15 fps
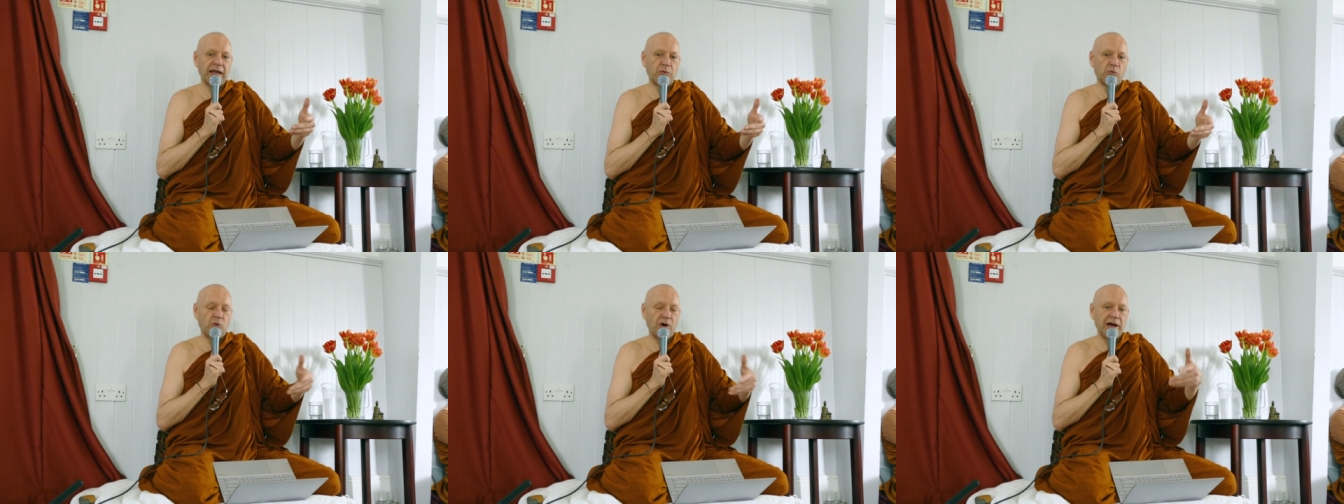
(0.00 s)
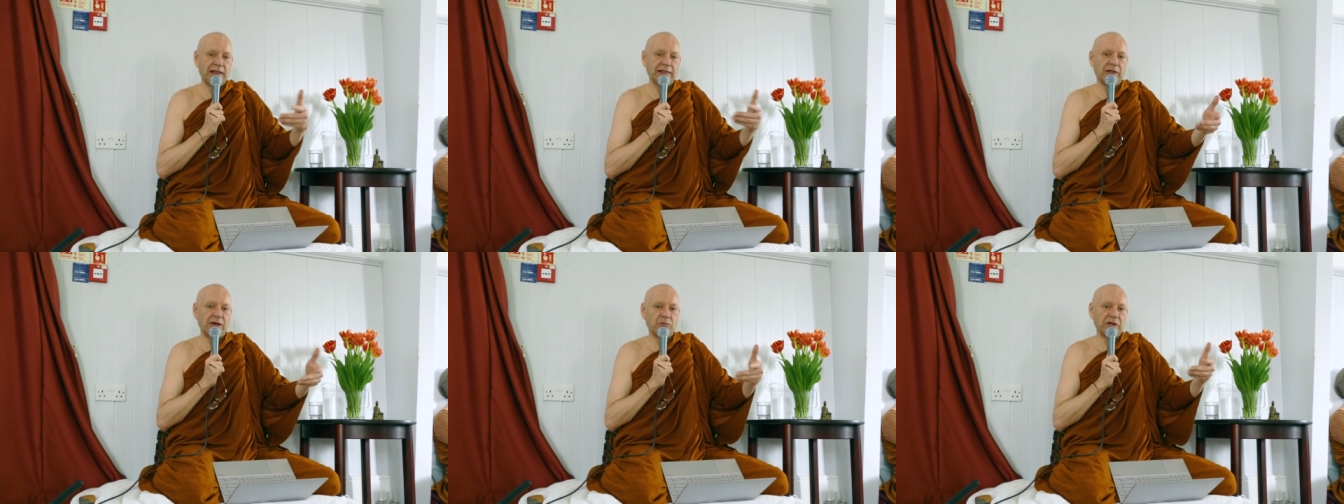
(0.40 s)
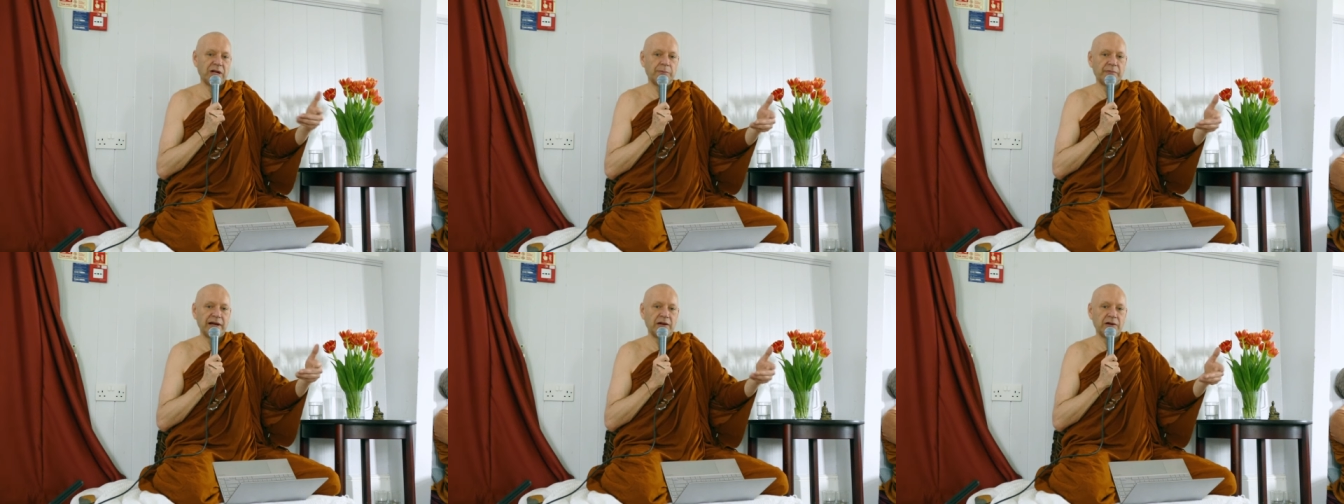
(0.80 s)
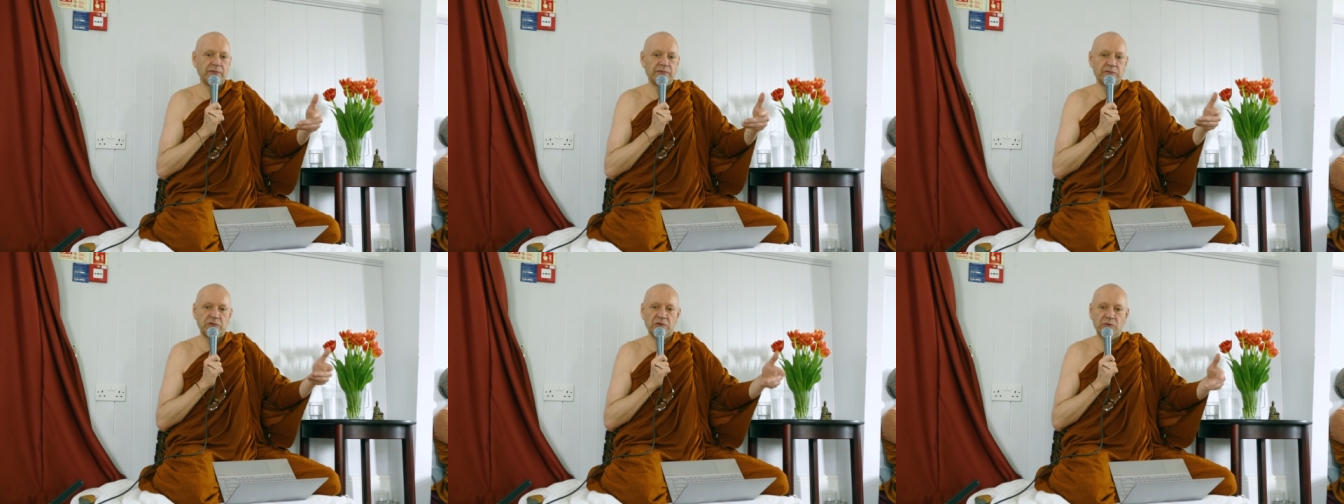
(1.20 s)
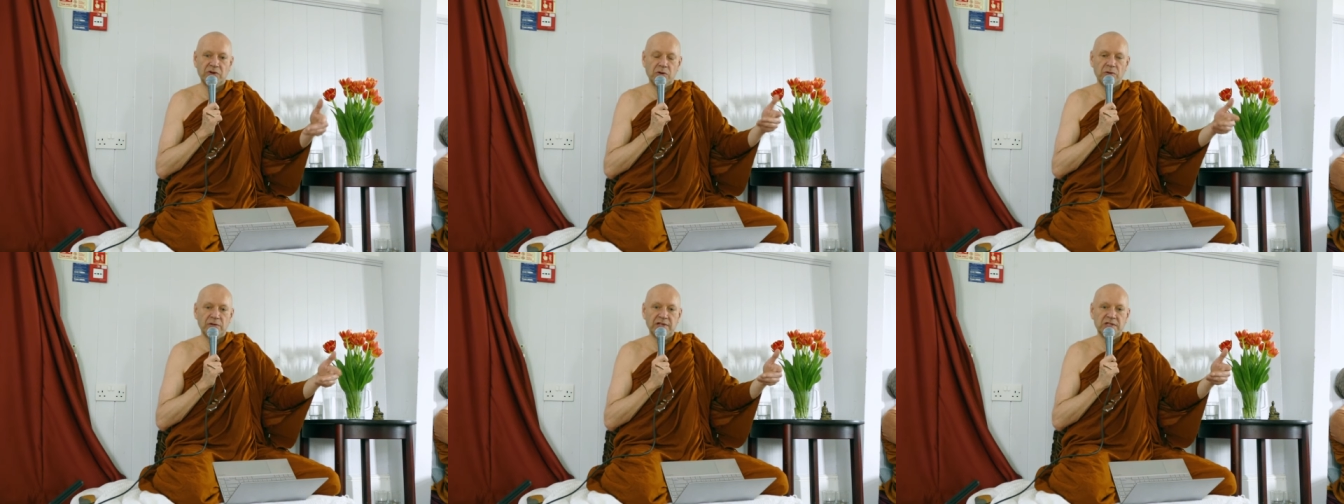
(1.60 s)
And while they were in the middle of
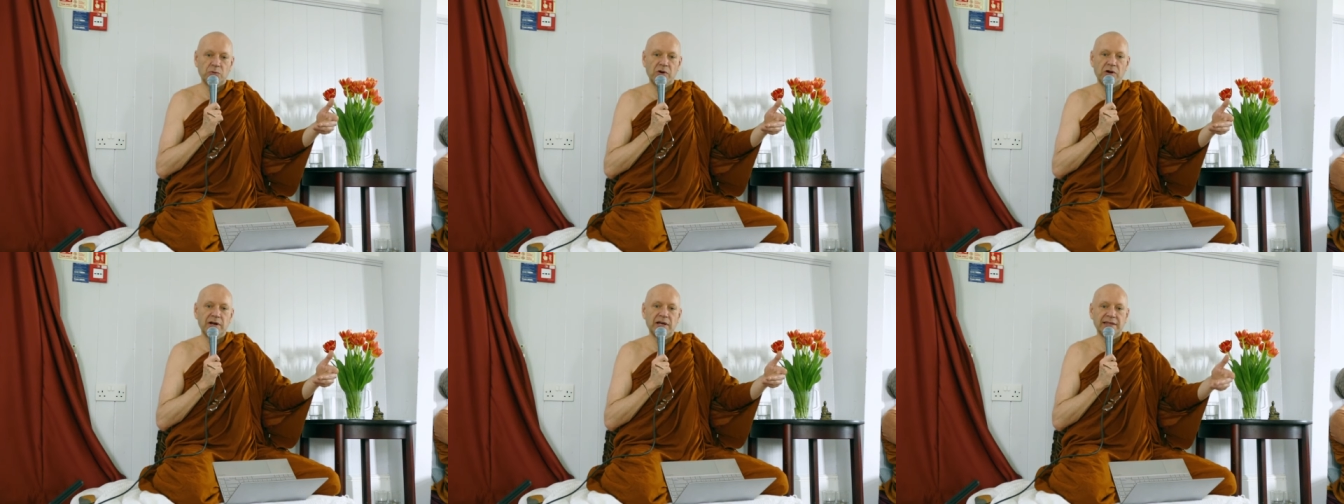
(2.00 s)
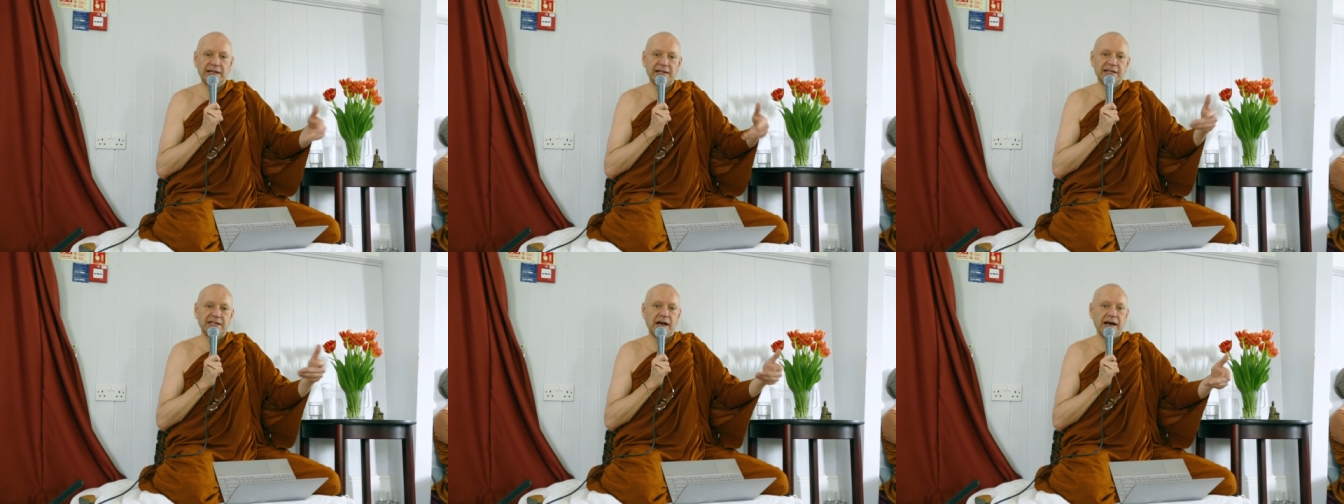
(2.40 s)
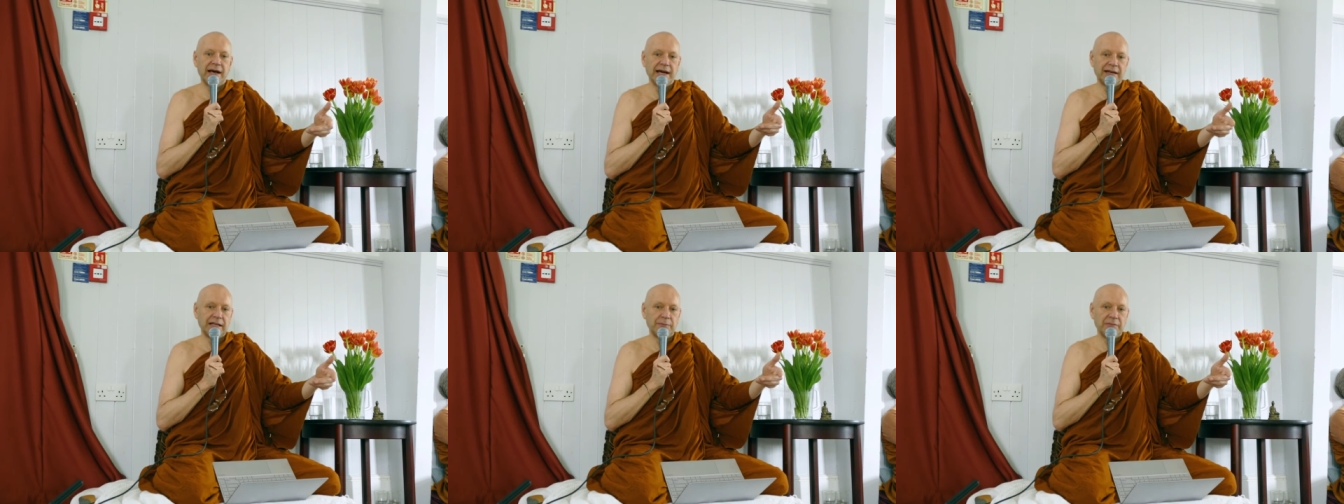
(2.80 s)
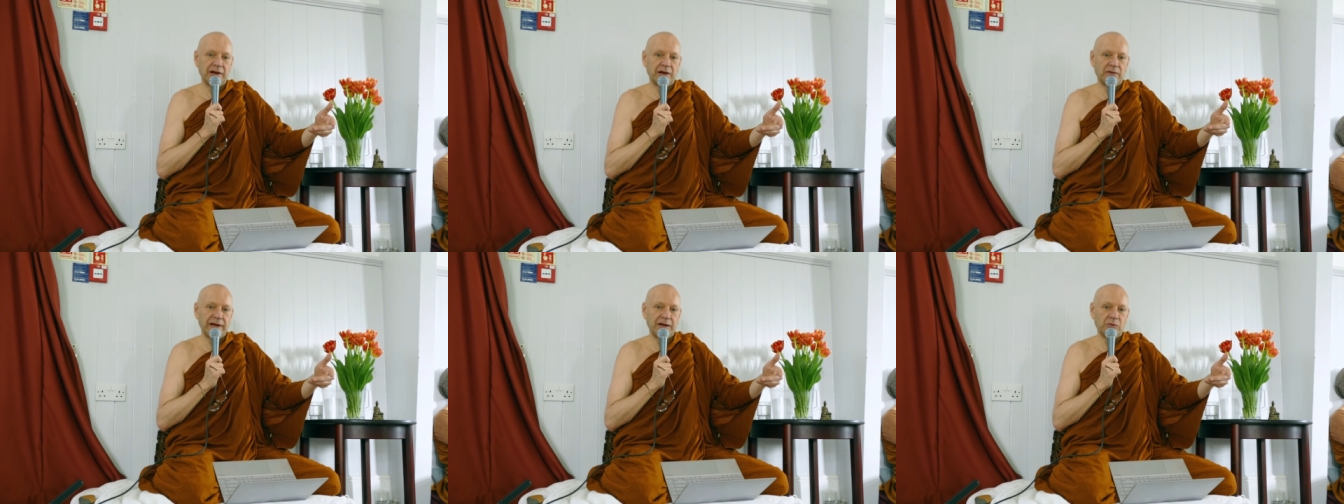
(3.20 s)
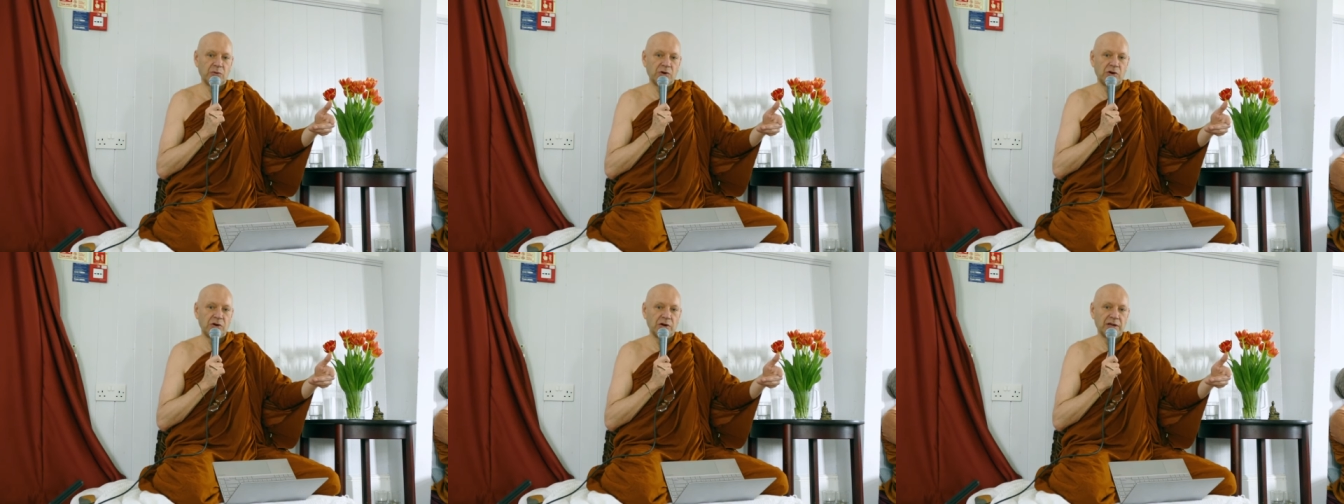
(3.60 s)
doing all this work, they died in the middle of that
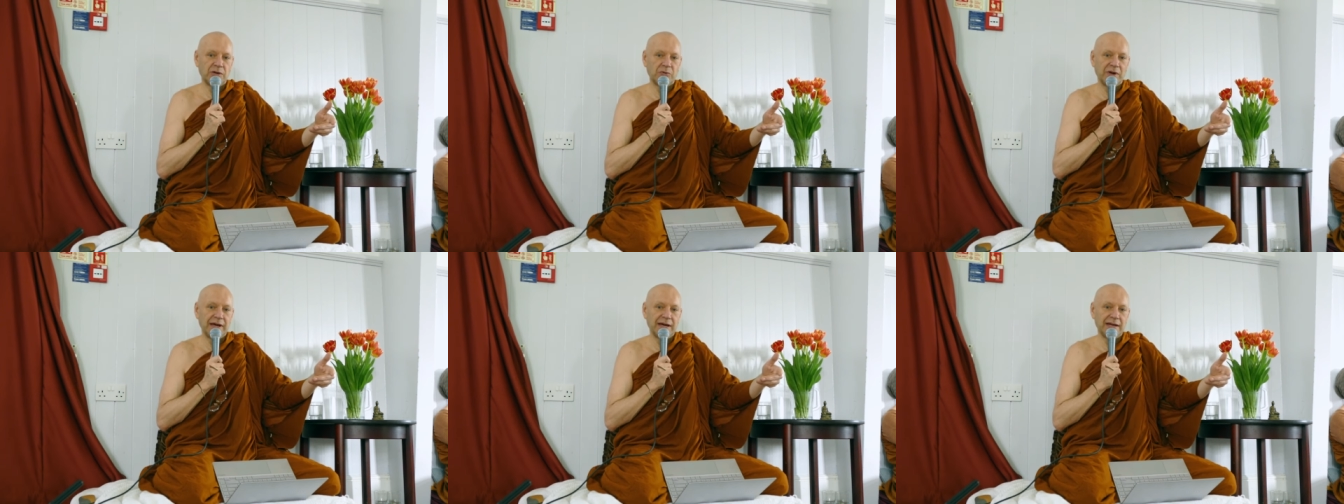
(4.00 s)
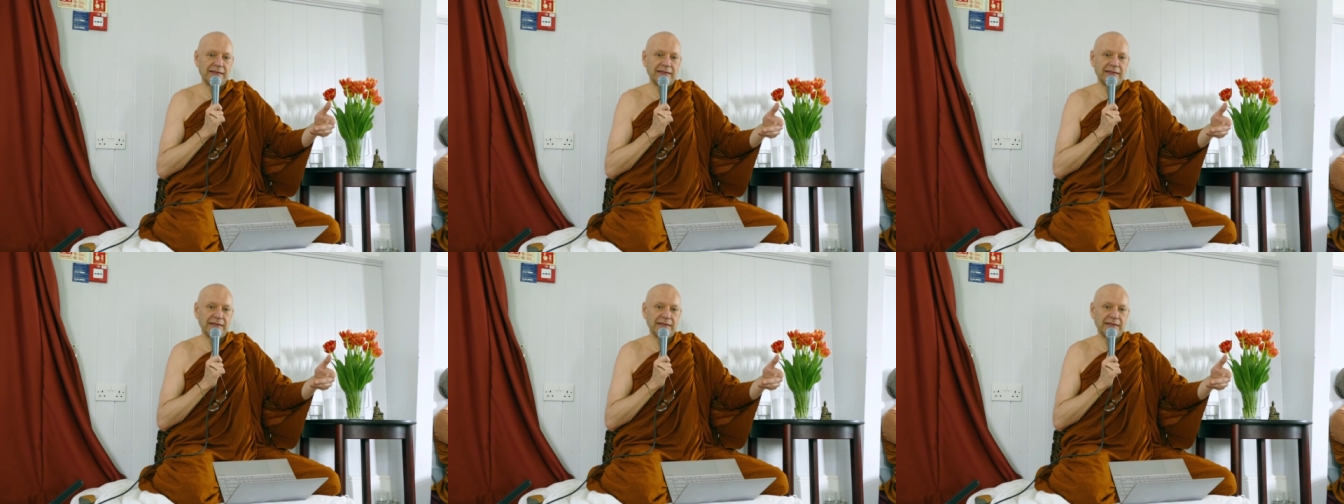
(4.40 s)
work, right?